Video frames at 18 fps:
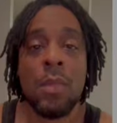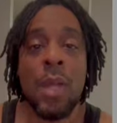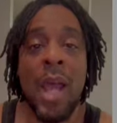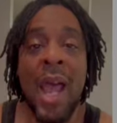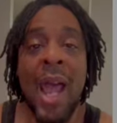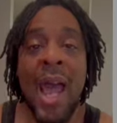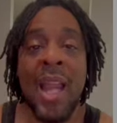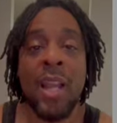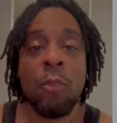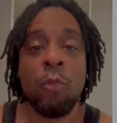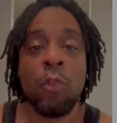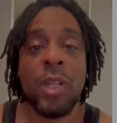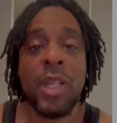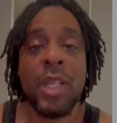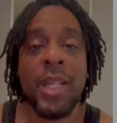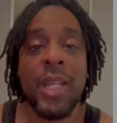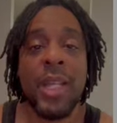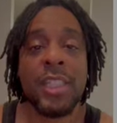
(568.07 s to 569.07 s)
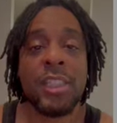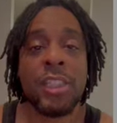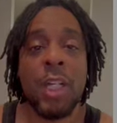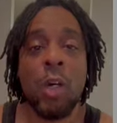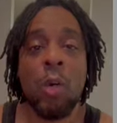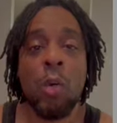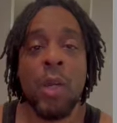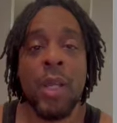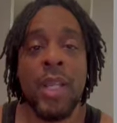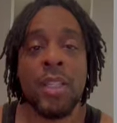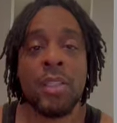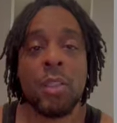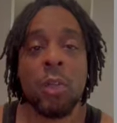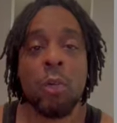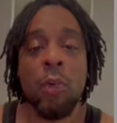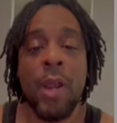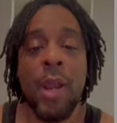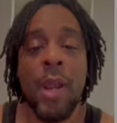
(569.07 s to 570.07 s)
Allery Millionaire Show on
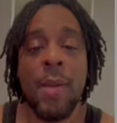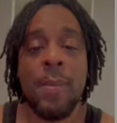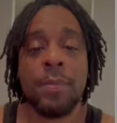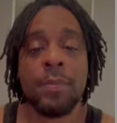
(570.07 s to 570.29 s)
Instagram.